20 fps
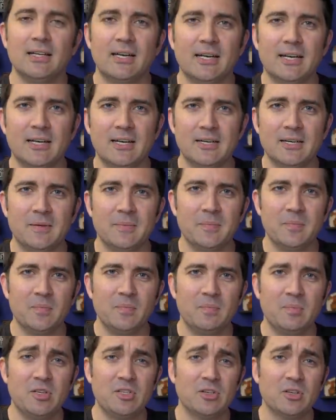Um,
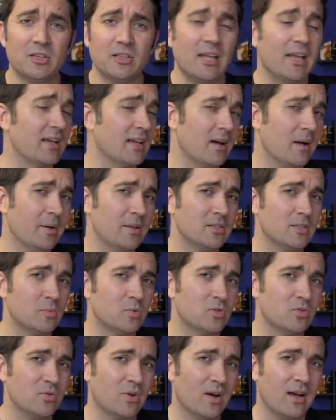be sure to like, comment,
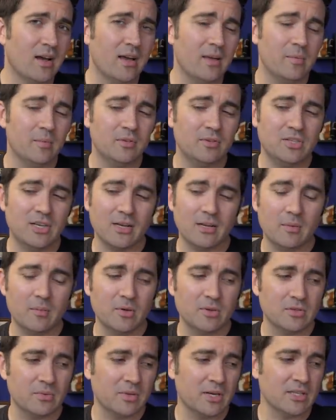subscribe. Check out
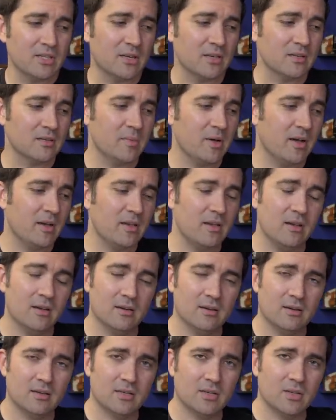most of what I talked about
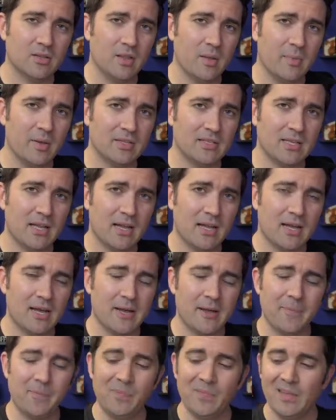here on Goulet Pens dot
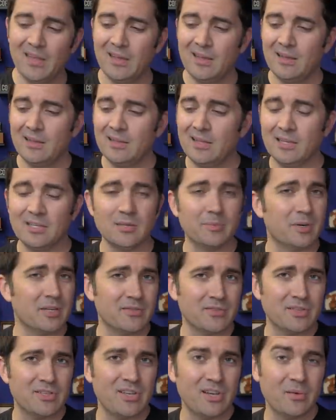com. Thanks so
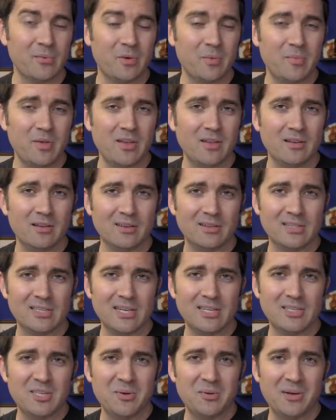much for sticking with me on
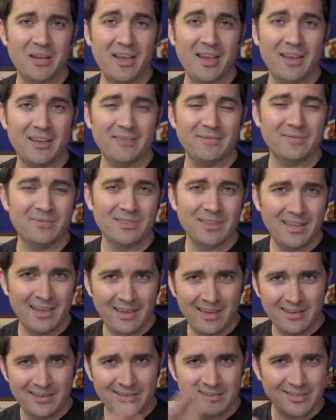today's Q and A,
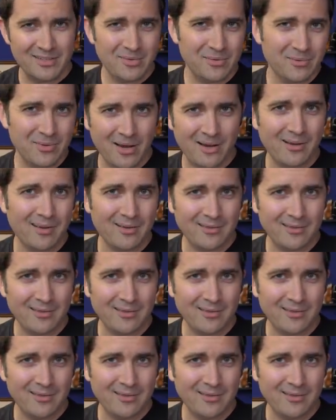and right